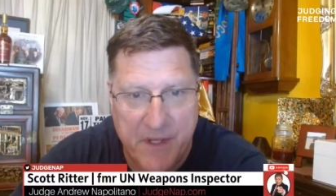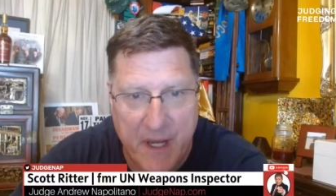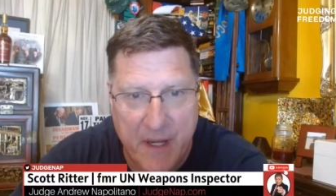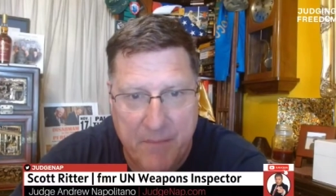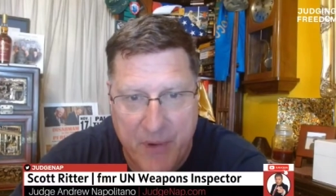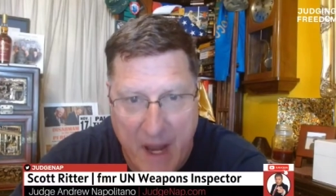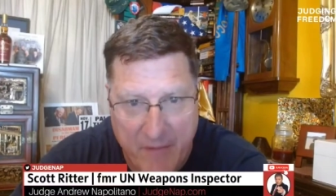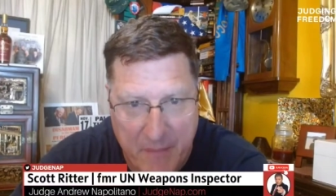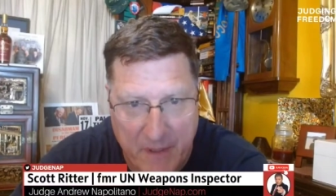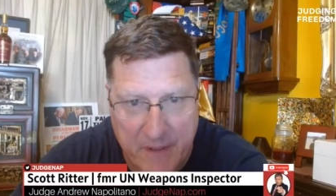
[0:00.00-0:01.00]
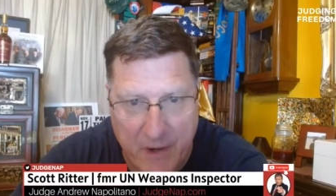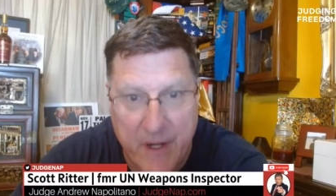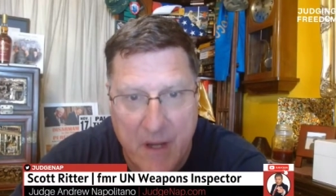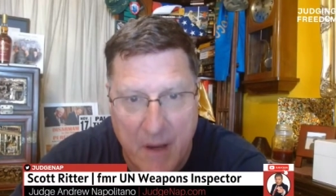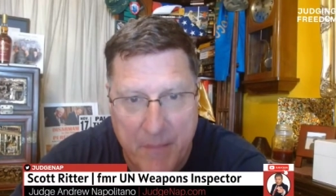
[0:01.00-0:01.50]
It was a private
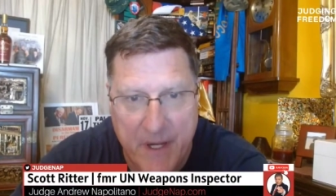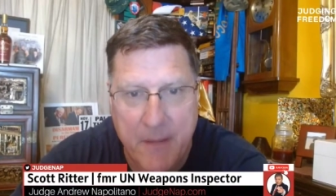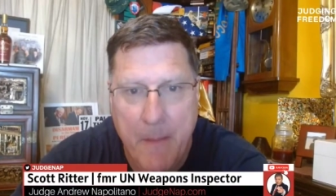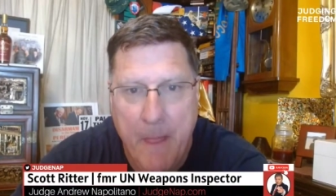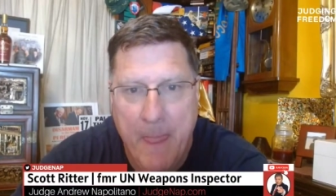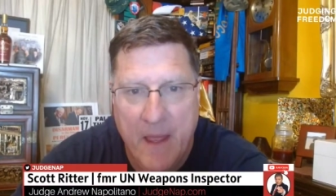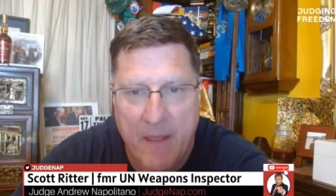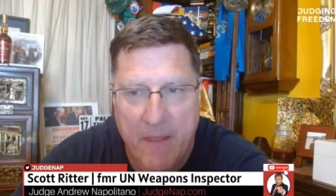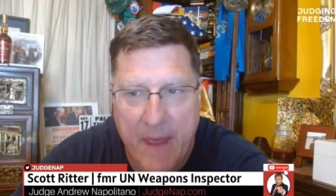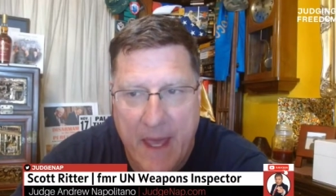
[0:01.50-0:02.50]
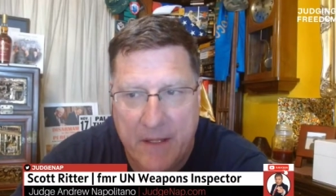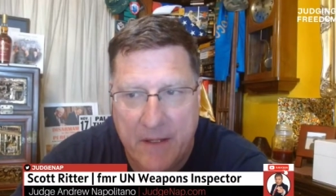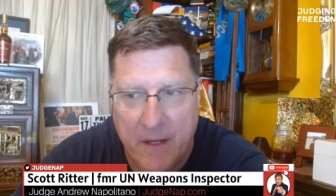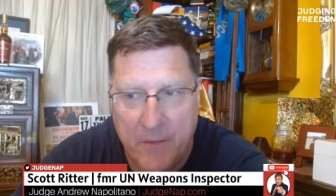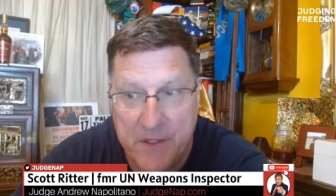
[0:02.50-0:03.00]
military company
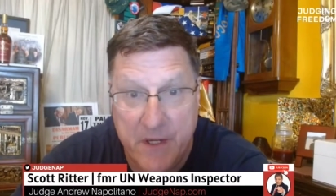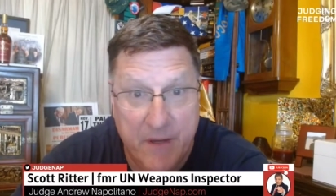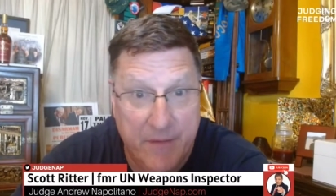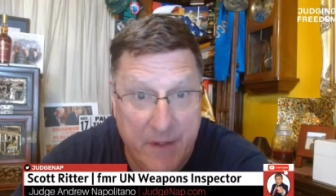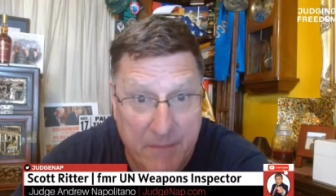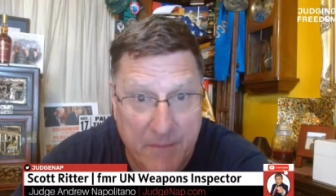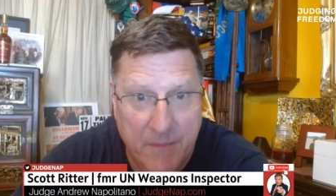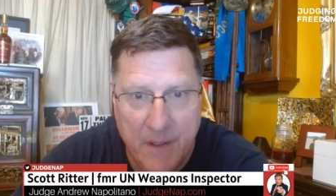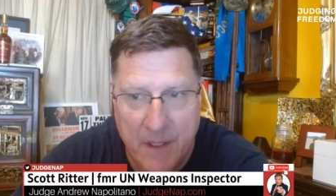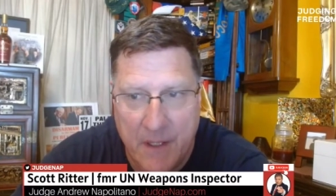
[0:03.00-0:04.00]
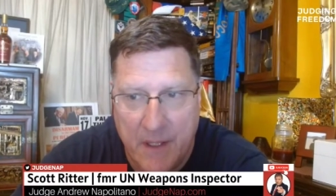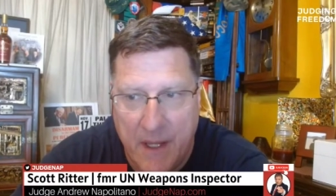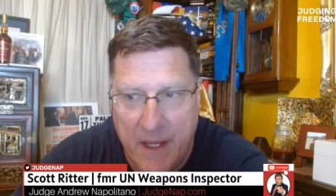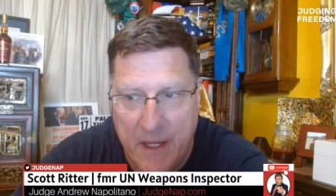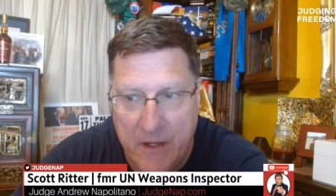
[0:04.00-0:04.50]
that uh, was given
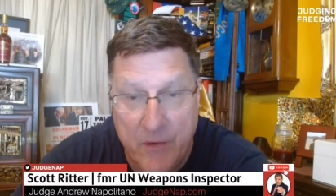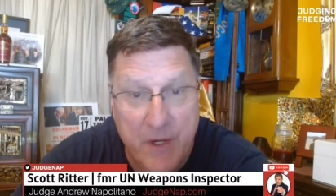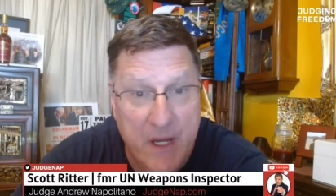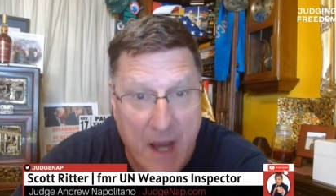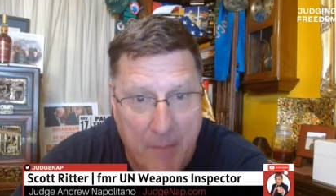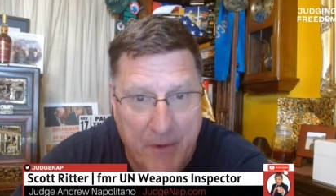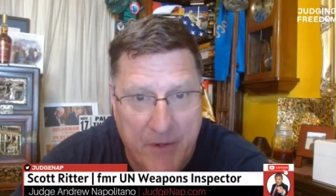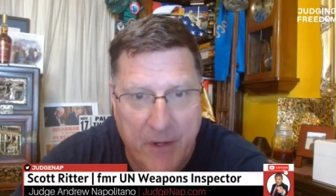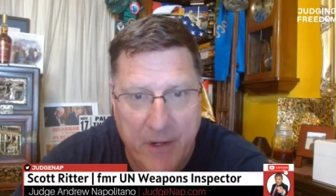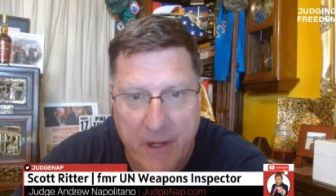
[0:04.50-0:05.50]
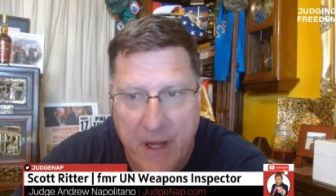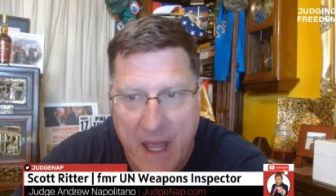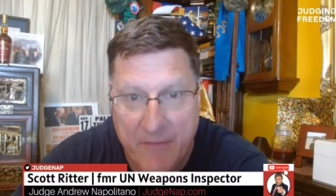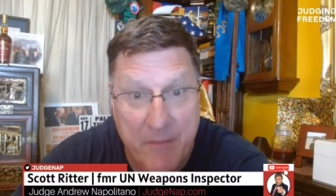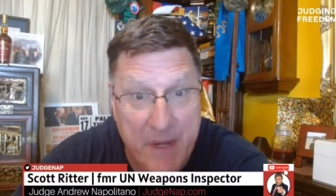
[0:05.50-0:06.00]
a unique
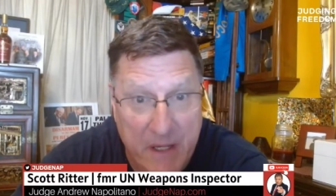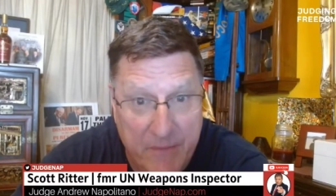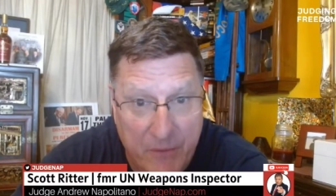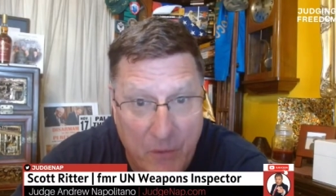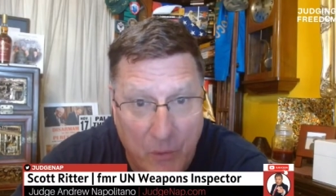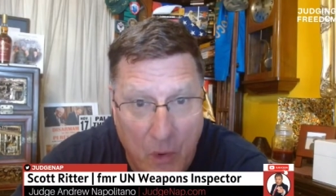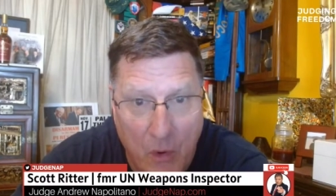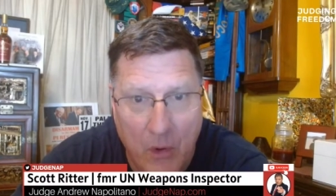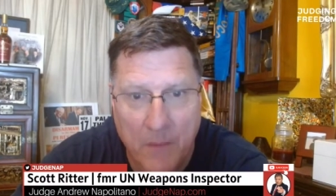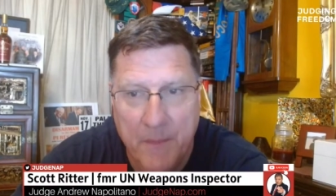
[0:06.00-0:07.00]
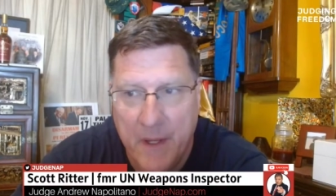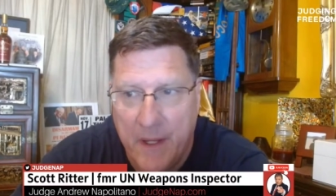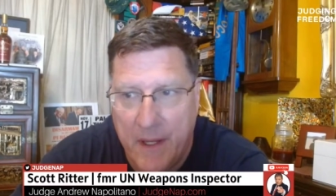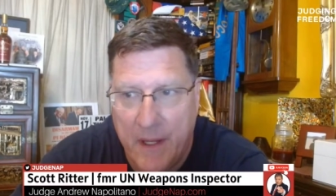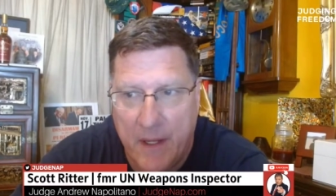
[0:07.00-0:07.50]
opportunity to have a meaningful role
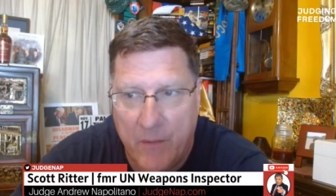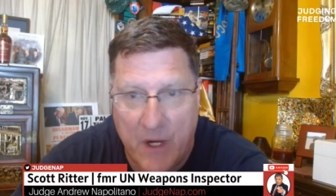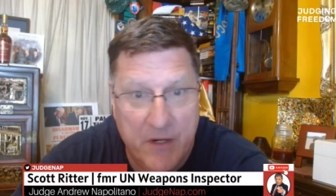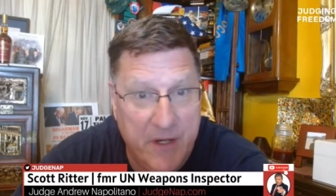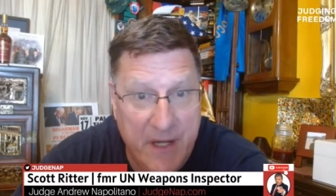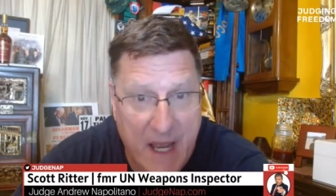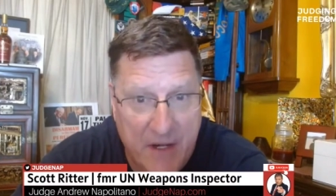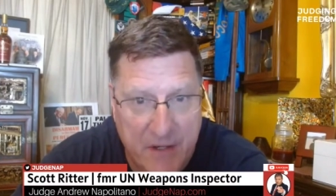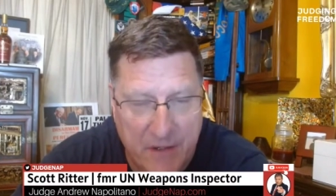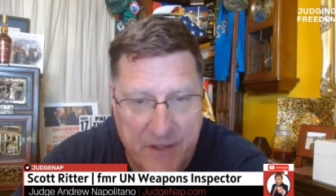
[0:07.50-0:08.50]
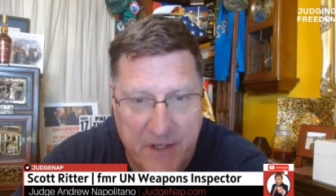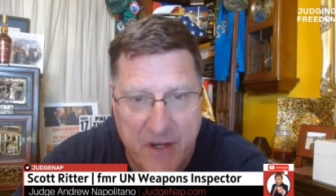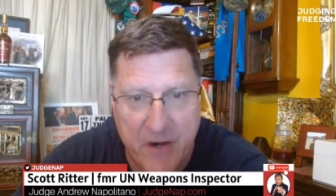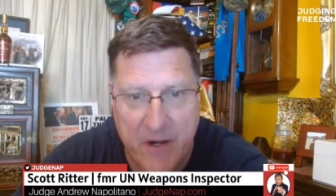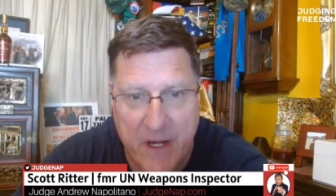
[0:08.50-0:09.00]
in Russian national
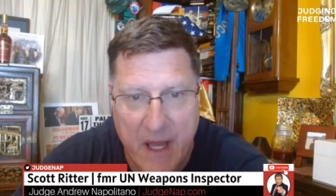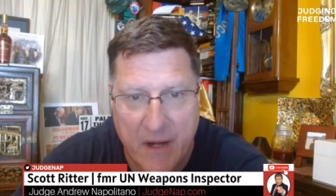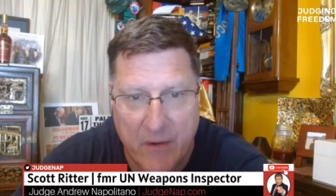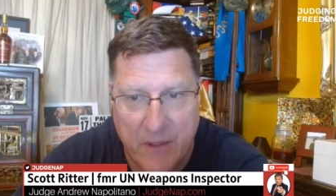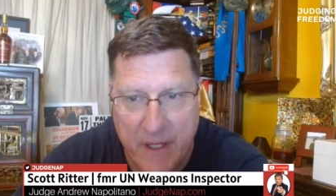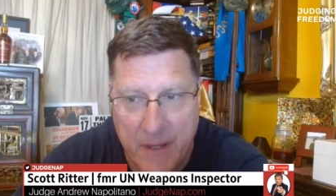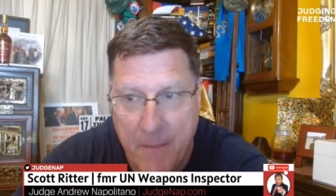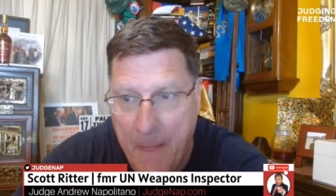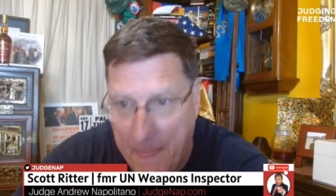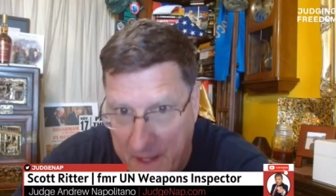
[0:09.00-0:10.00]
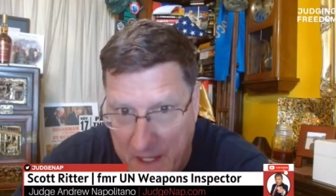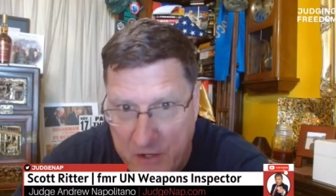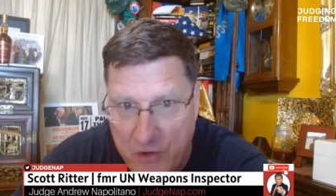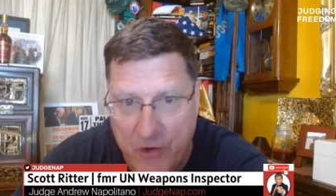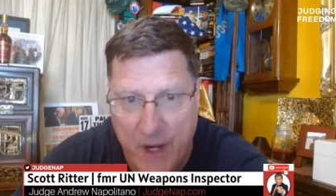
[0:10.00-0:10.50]
security, not only
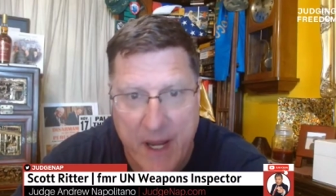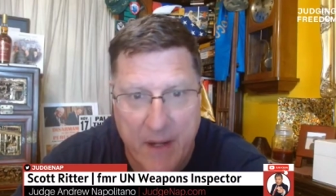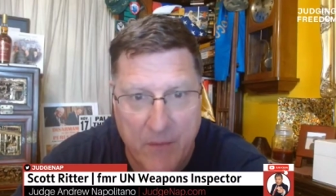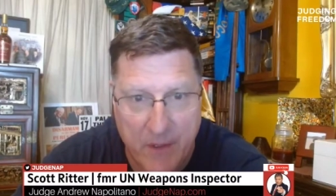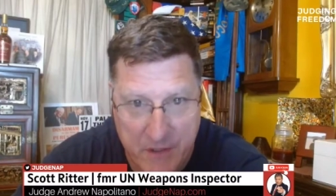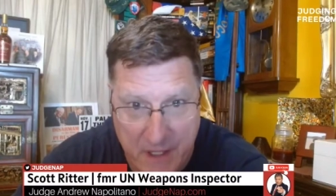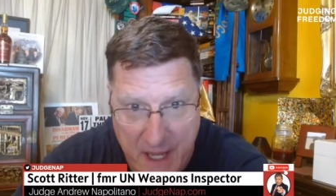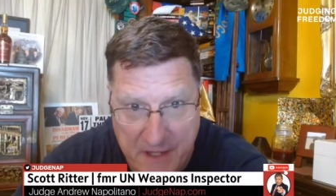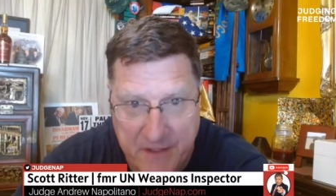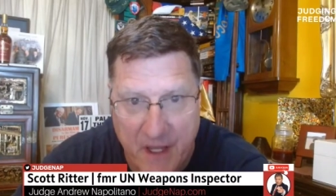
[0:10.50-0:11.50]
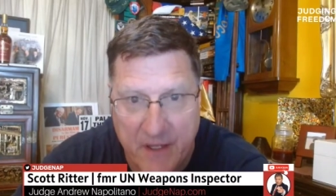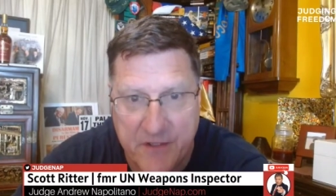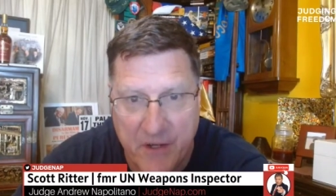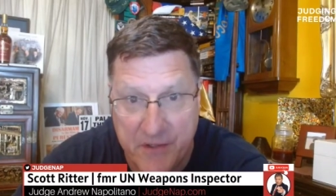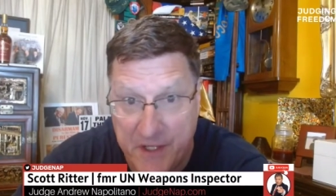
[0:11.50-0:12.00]
in Ukraine, which it has
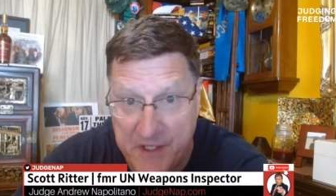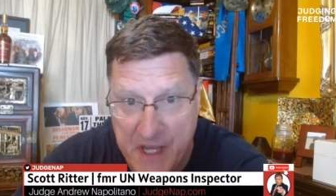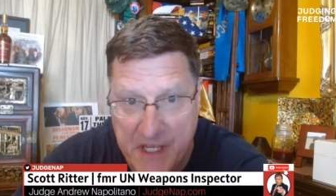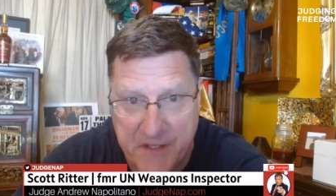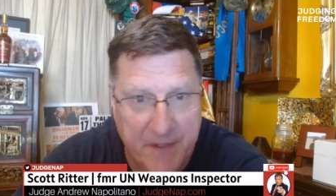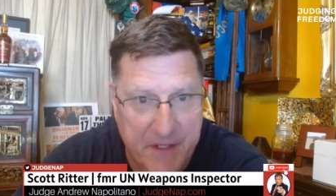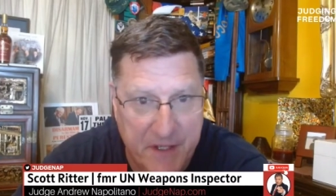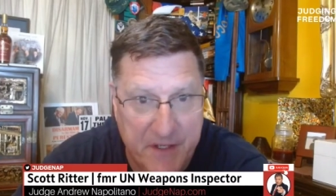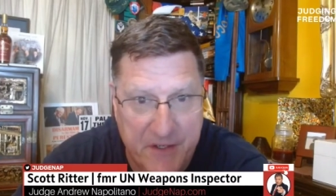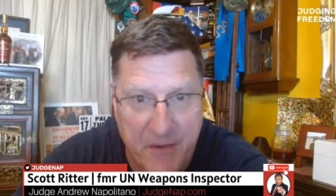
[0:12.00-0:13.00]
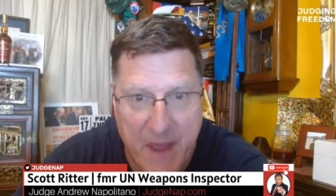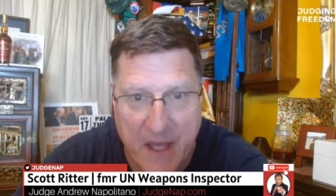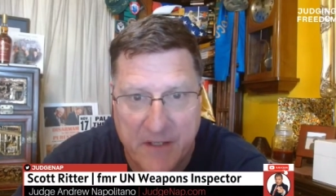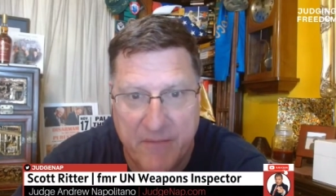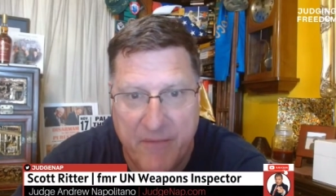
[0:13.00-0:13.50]
done so successfully since
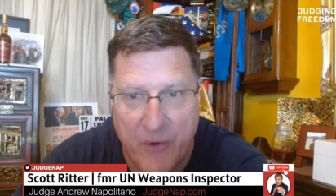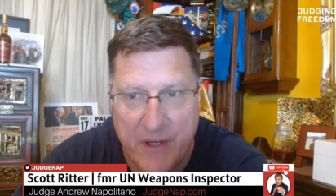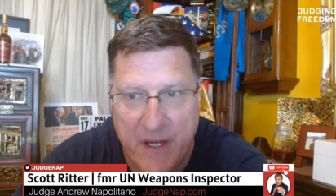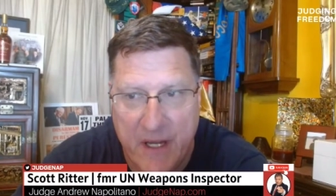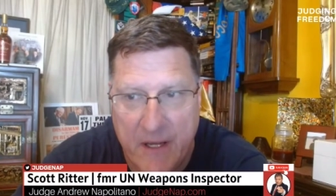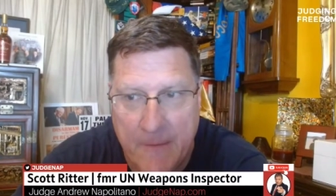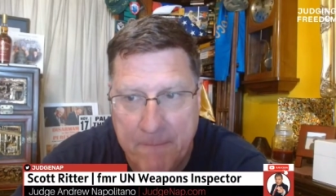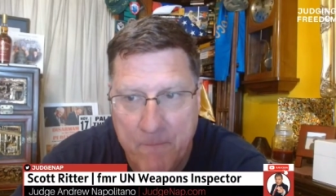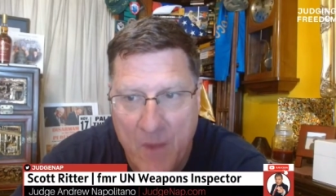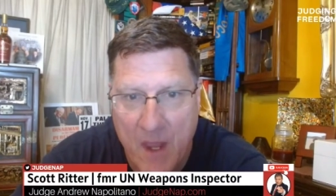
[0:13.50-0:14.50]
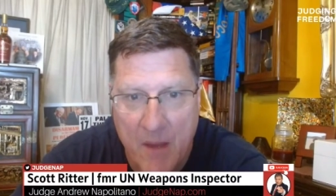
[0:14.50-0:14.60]
2014,